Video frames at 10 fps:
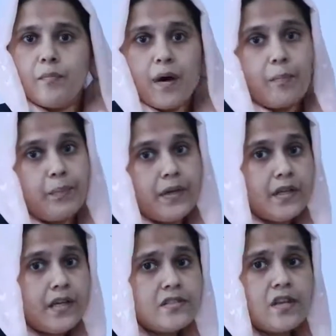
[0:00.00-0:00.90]

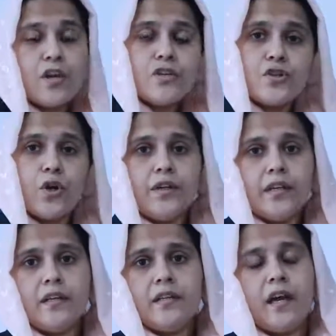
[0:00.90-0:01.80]
Puppy is
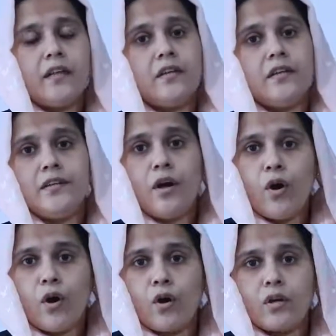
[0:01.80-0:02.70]
shorter than the
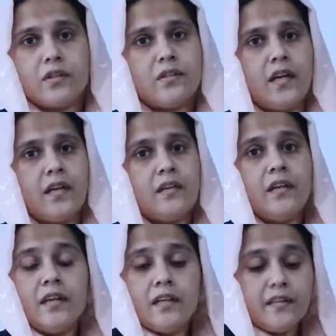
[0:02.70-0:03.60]
dog.
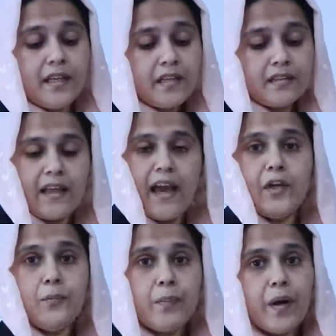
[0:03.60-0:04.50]
Then tick
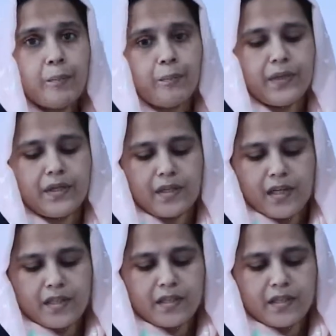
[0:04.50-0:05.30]
that puppy.